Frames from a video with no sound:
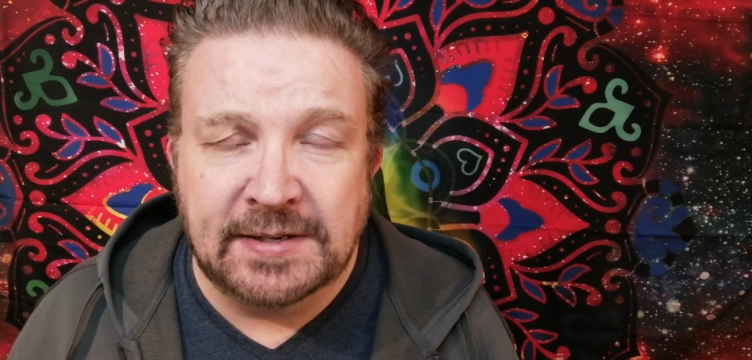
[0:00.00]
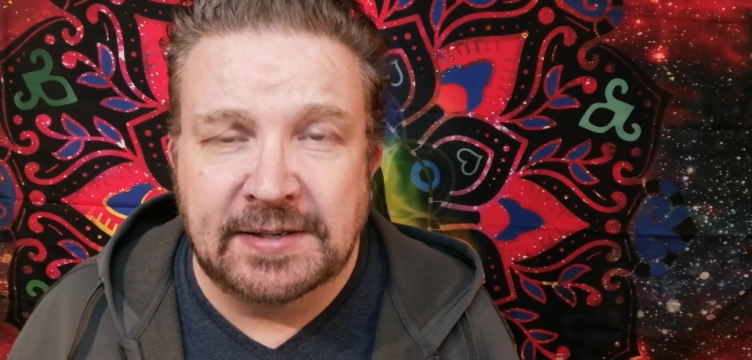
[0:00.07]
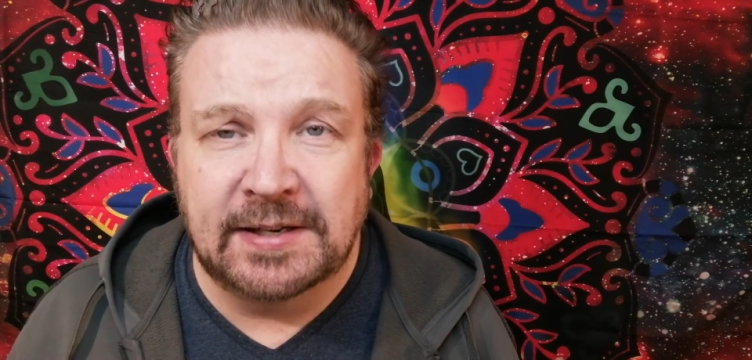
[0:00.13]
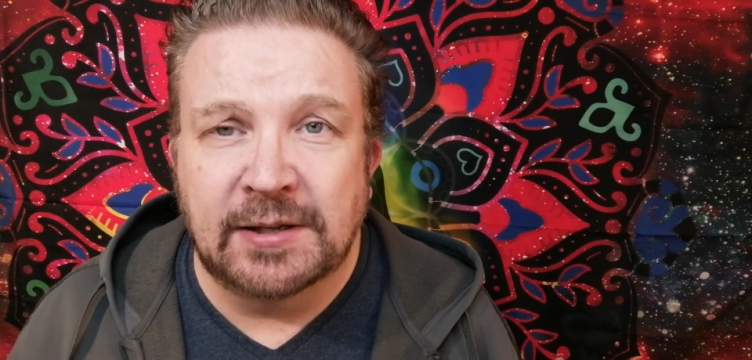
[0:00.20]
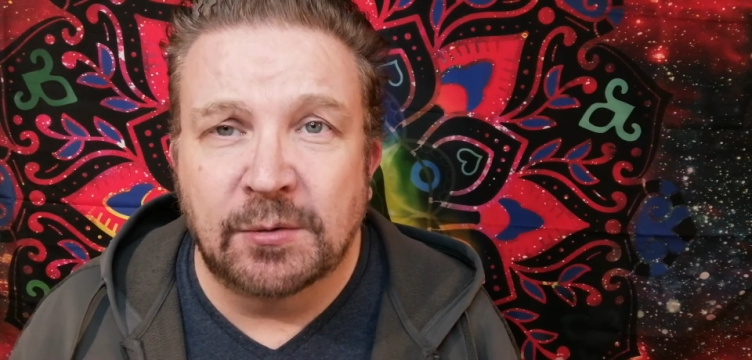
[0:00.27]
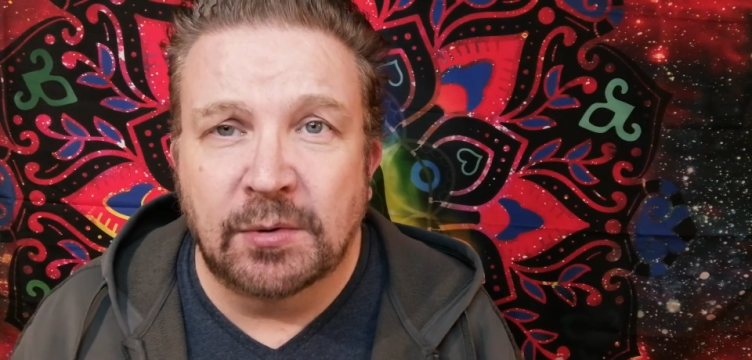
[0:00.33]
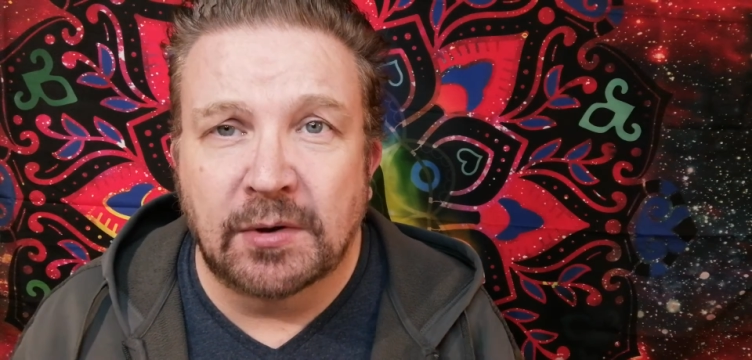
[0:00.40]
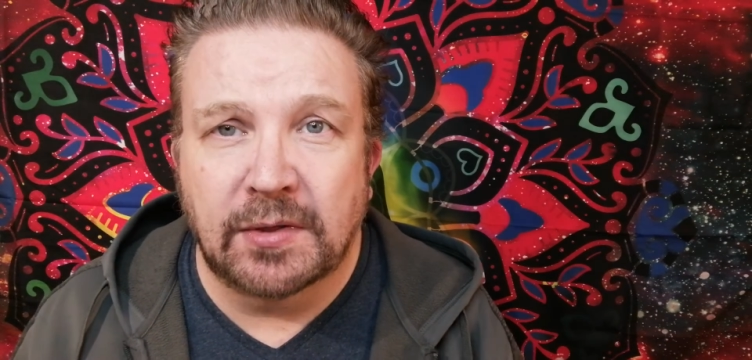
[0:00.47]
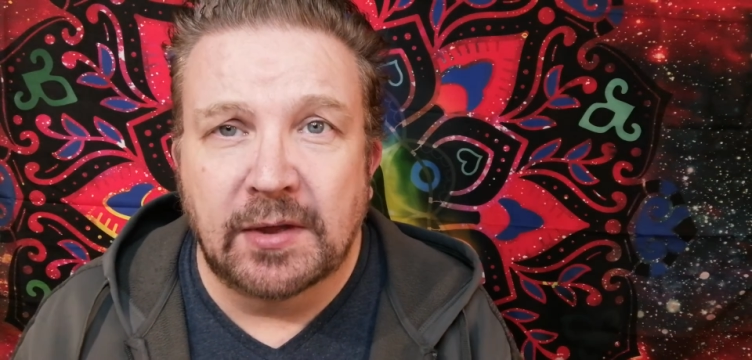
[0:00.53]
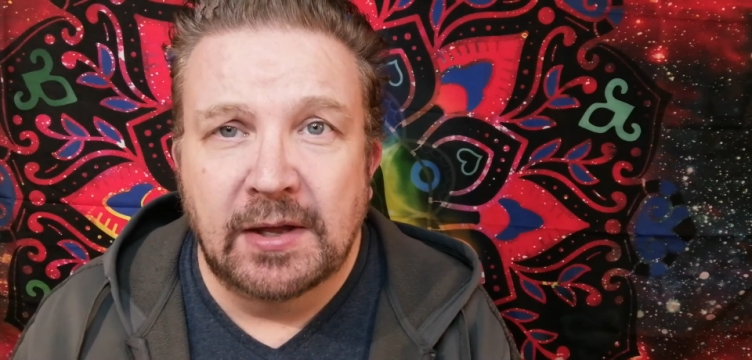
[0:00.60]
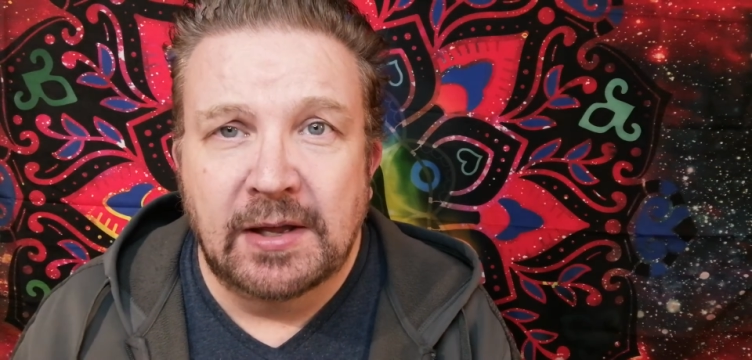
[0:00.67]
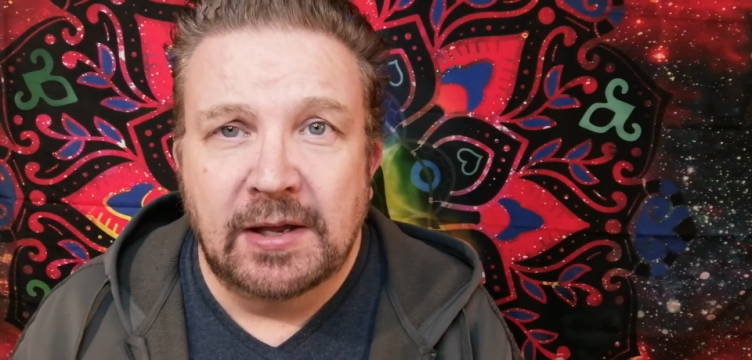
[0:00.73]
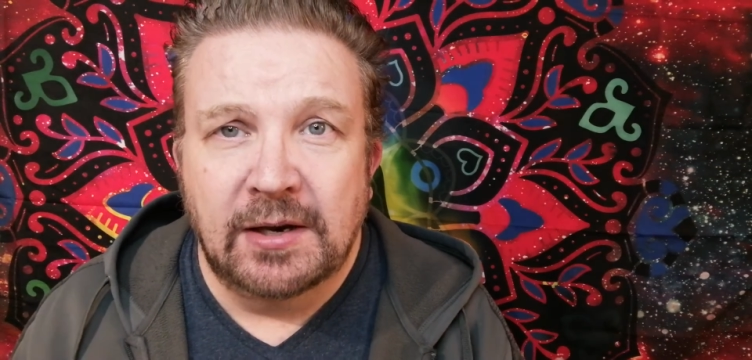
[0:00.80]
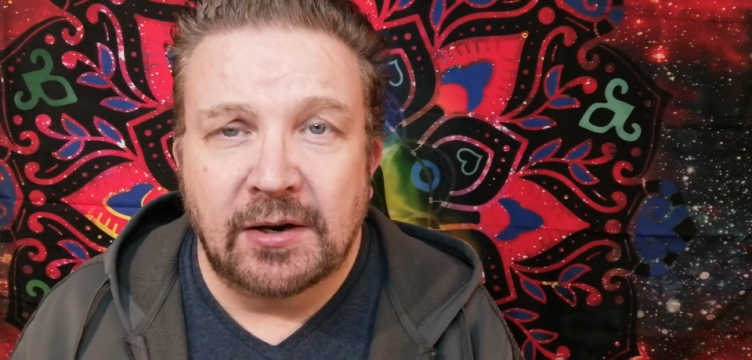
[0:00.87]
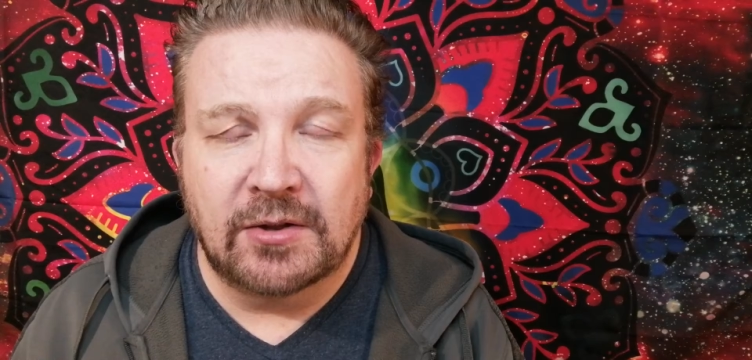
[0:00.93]
deal with
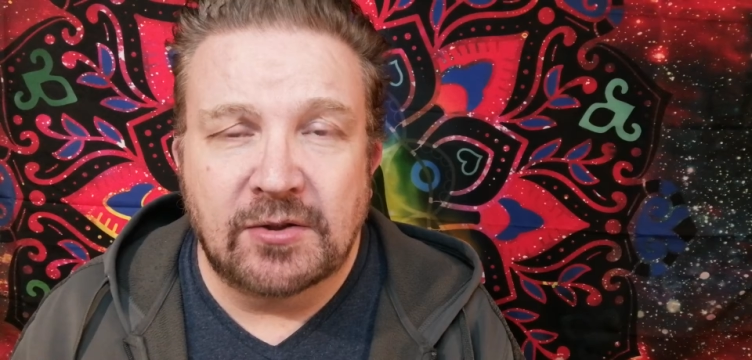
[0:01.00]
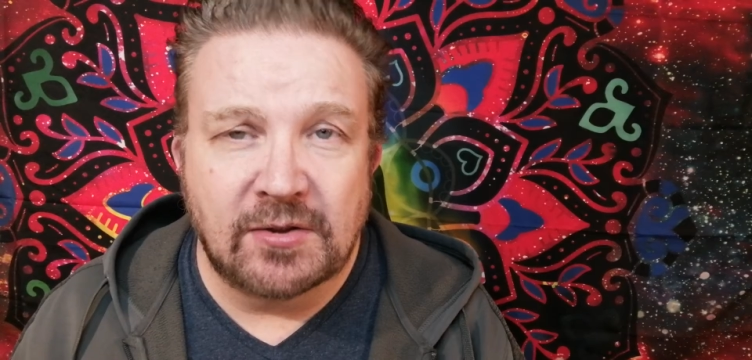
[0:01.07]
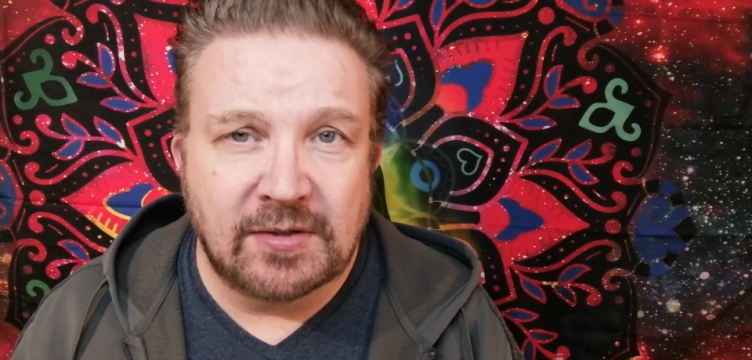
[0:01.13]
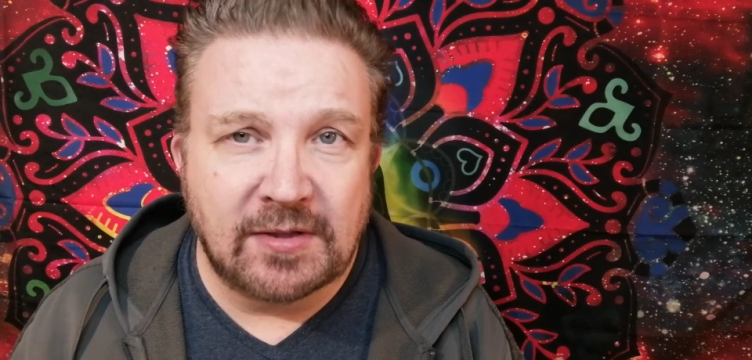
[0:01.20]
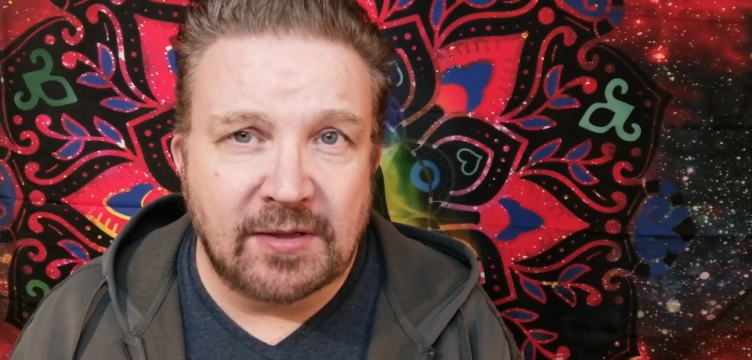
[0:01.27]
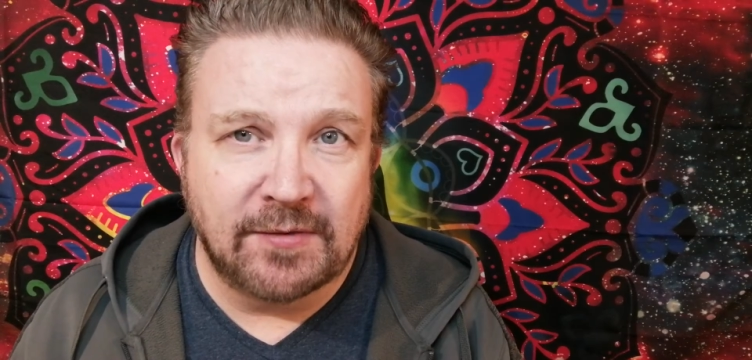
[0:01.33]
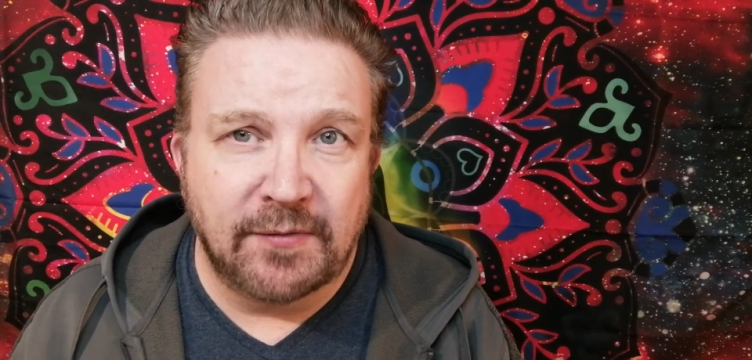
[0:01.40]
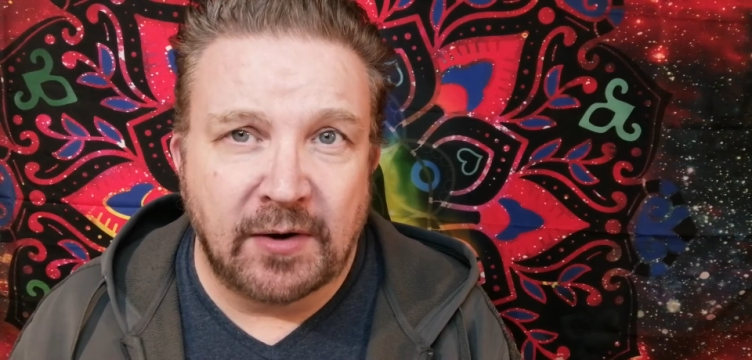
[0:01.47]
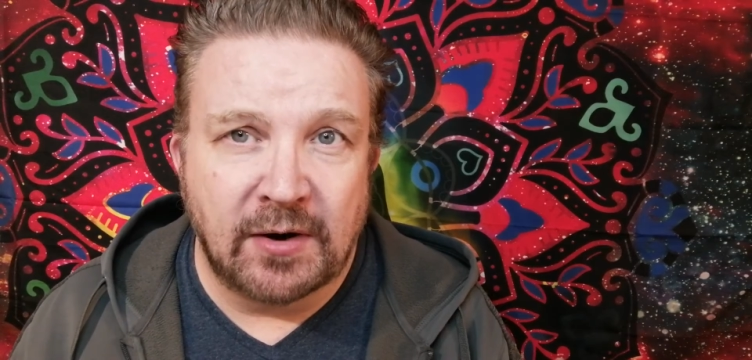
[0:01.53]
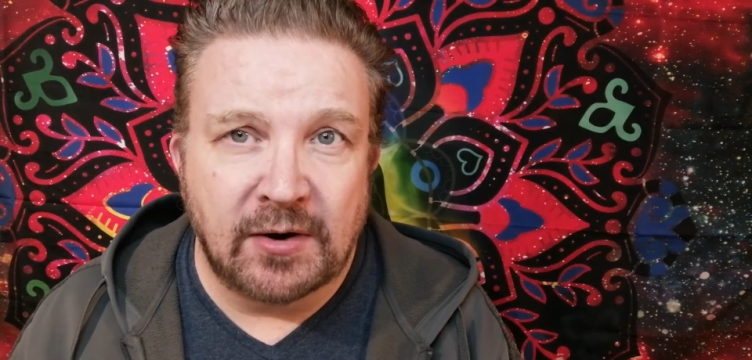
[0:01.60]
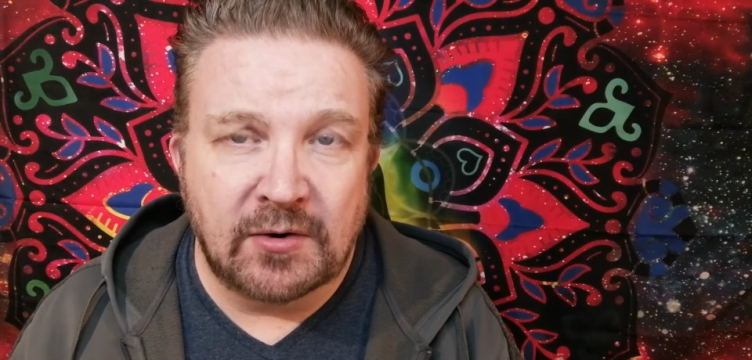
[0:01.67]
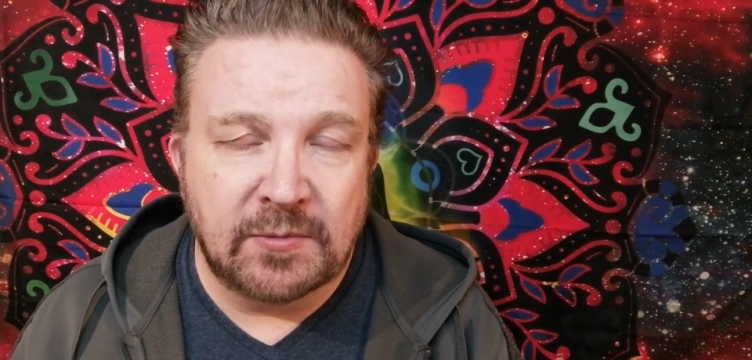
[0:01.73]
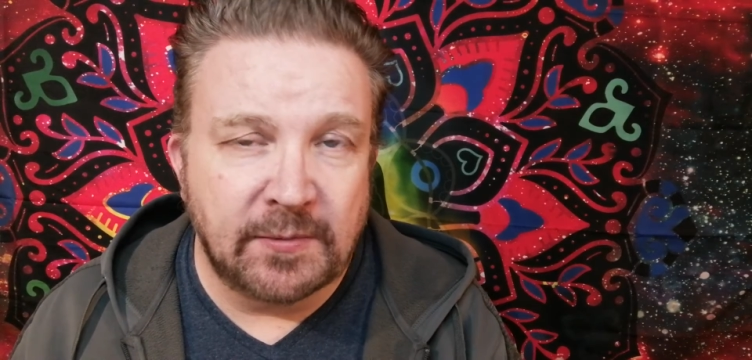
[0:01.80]
not just this virus,